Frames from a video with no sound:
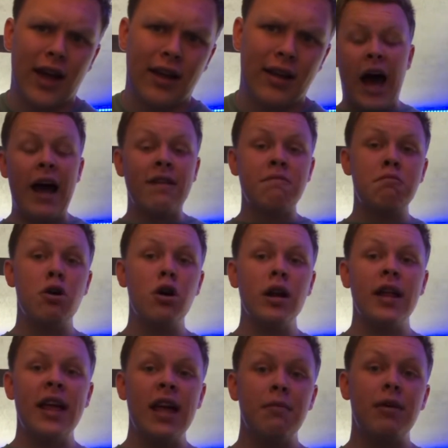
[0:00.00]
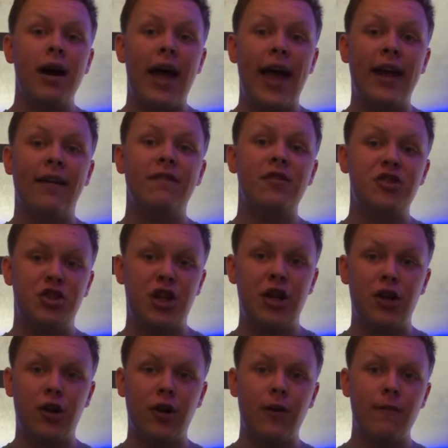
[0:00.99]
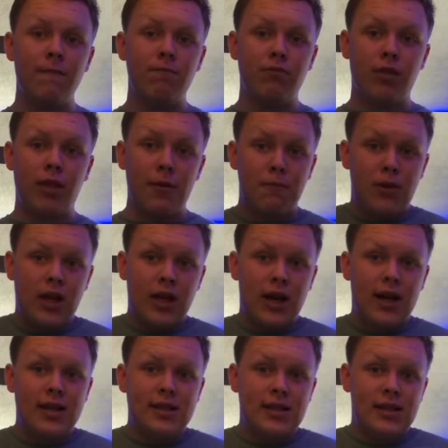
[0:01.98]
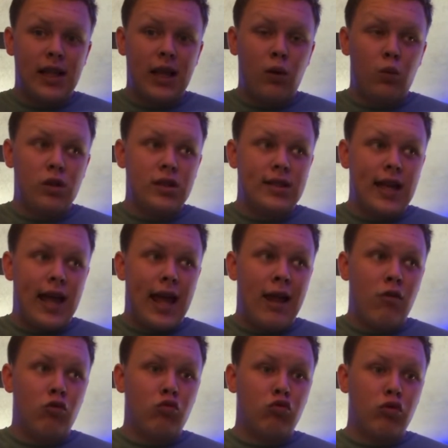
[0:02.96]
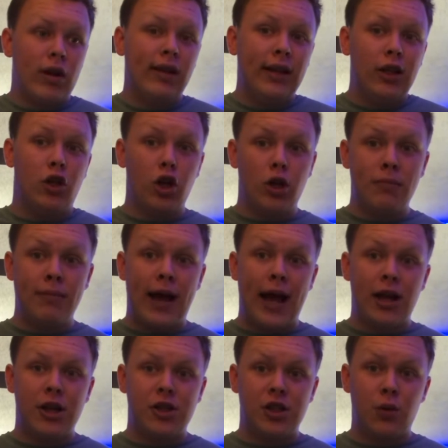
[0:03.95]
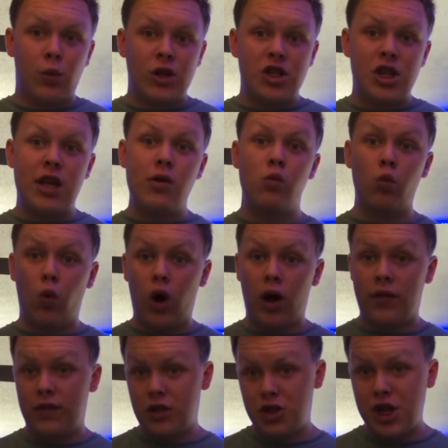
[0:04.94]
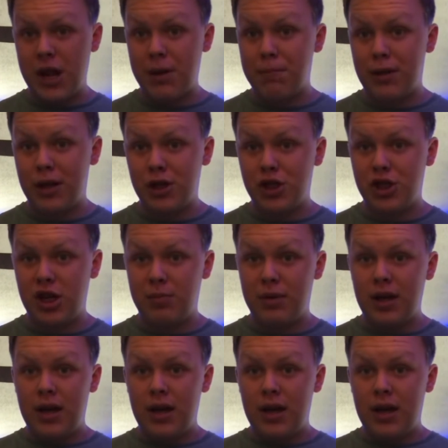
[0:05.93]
I've put him ahead of Jinder because it was a really good match in which he won the championship,